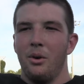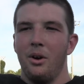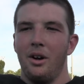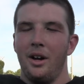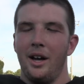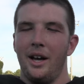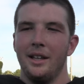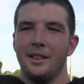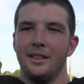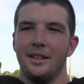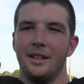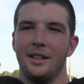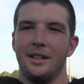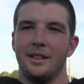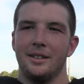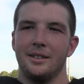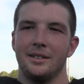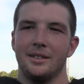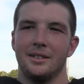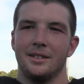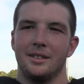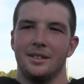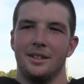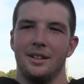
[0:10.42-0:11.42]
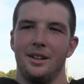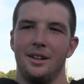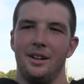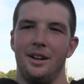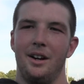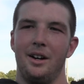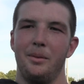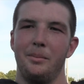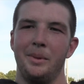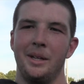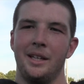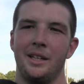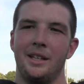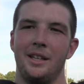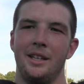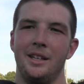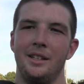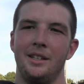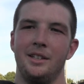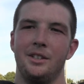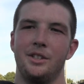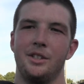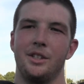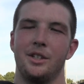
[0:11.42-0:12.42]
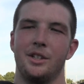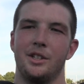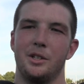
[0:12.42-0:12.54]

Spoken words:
Well, I think our big key this year